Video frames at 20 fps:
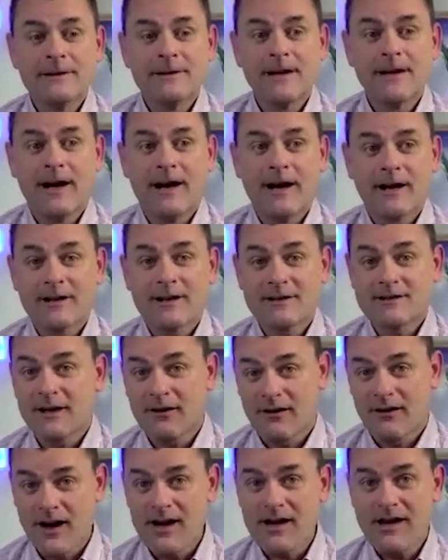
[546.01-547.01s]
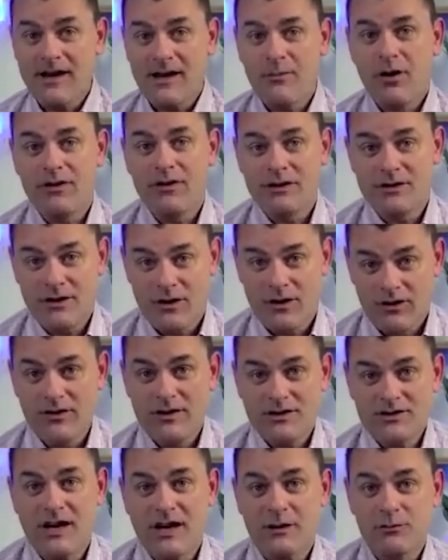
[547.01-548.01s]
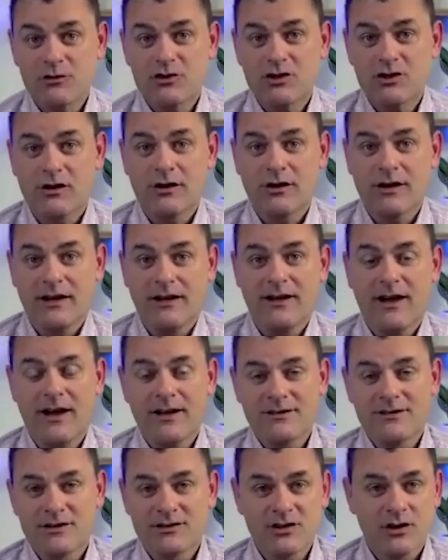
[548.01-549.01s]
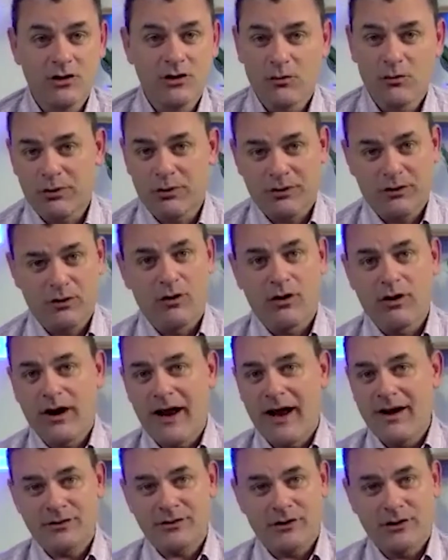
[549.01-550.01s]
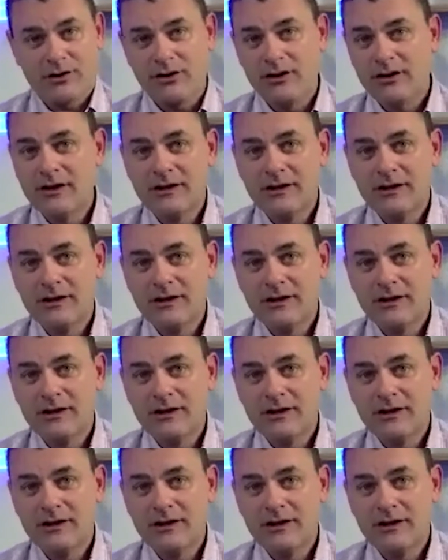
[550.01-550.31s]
because uh, here I am on the on the same journey as a solopreneur after